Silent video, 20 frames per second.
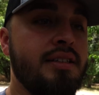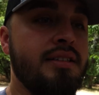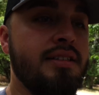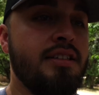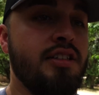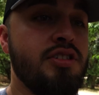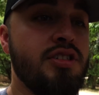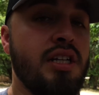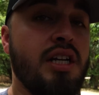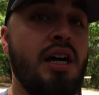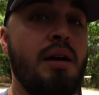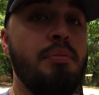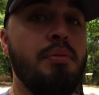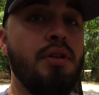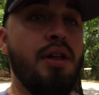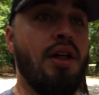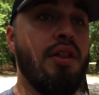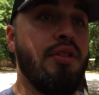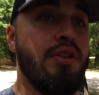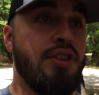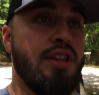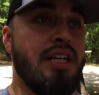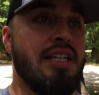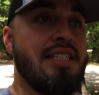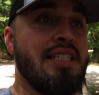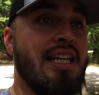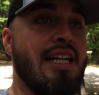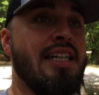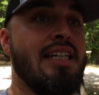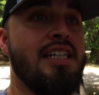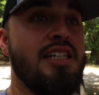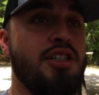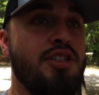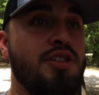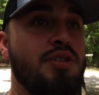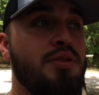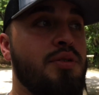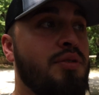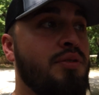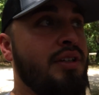There's a couple of other things that I need to
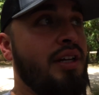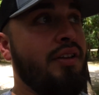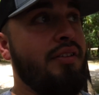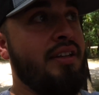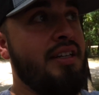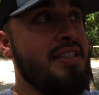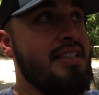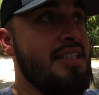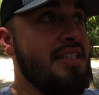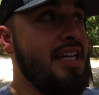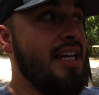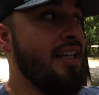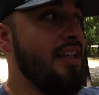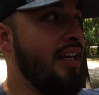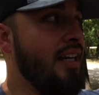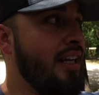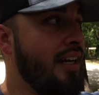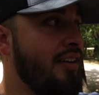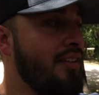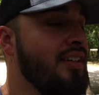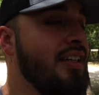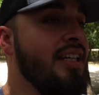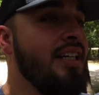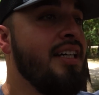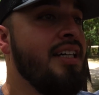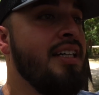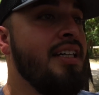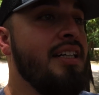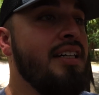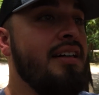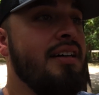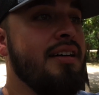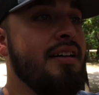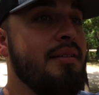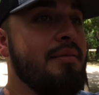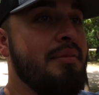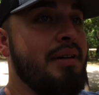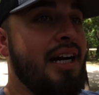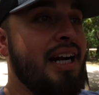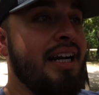do now that it's daylight out.
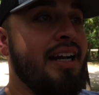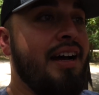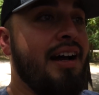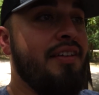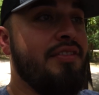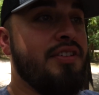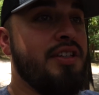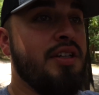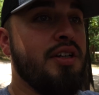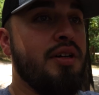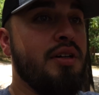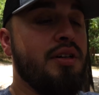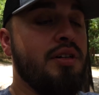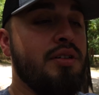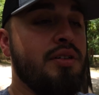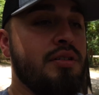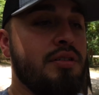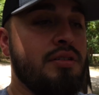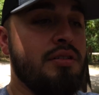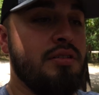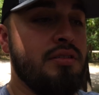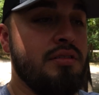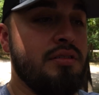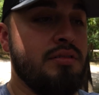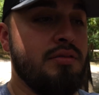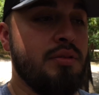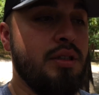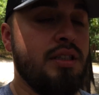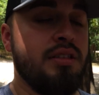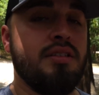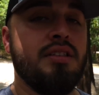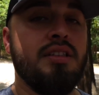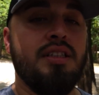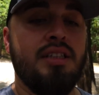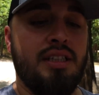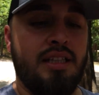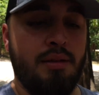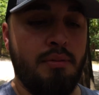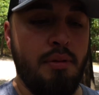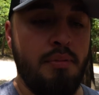I have to go, well,
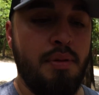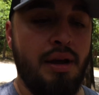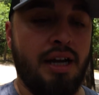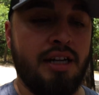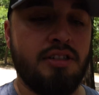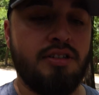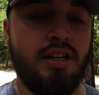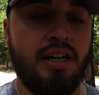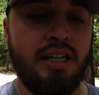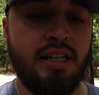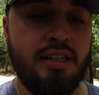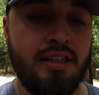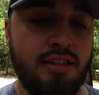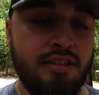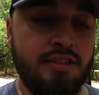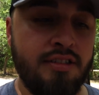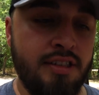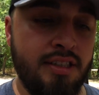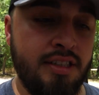let me backtrack here.